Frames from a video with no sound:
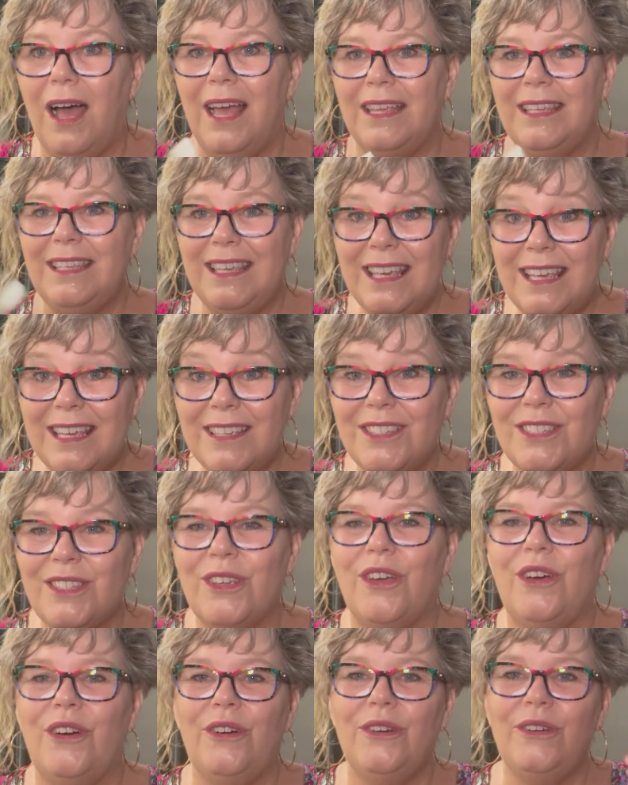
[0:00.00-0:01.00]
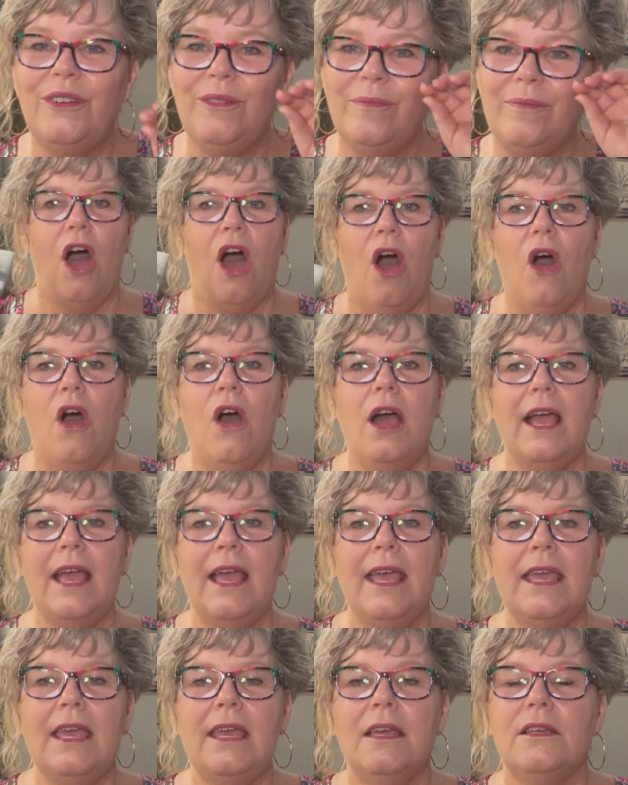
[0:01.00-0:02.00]
years ago,
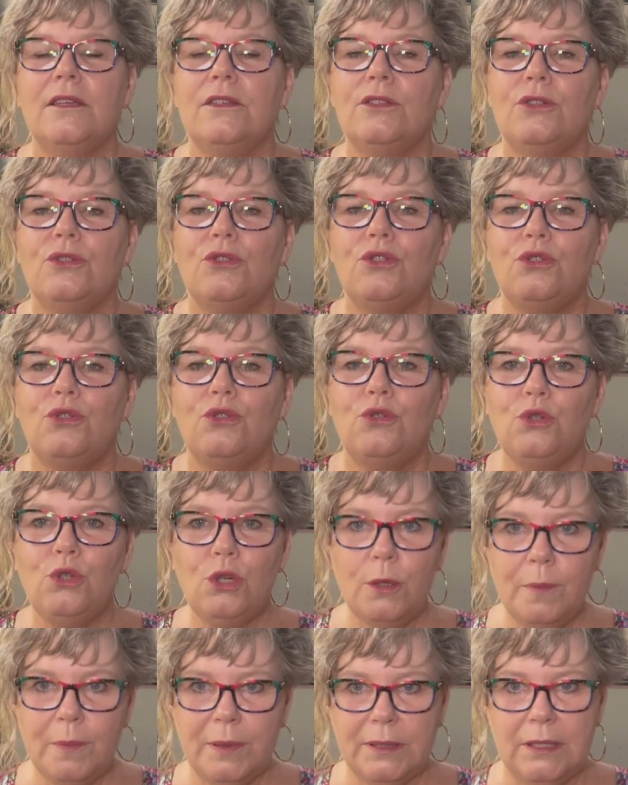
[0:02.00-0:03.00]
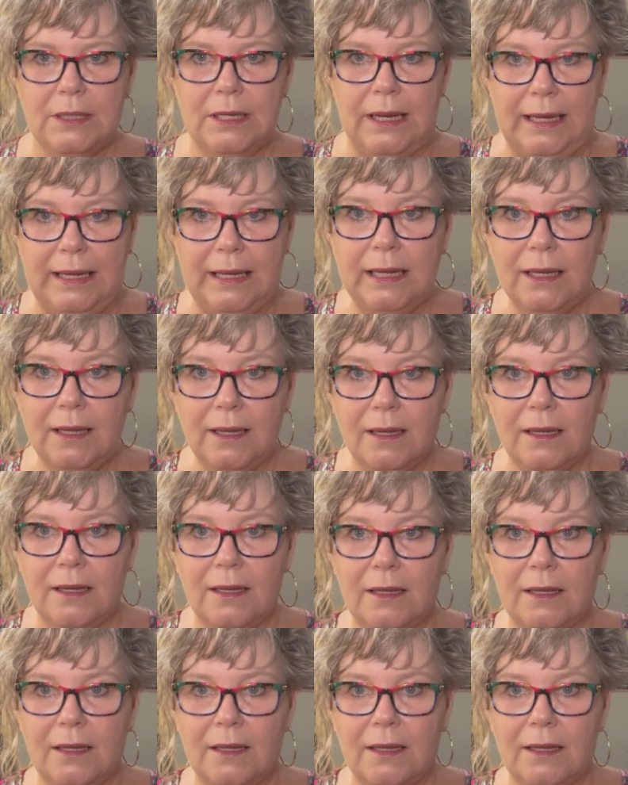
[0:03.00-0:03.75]
I stupidly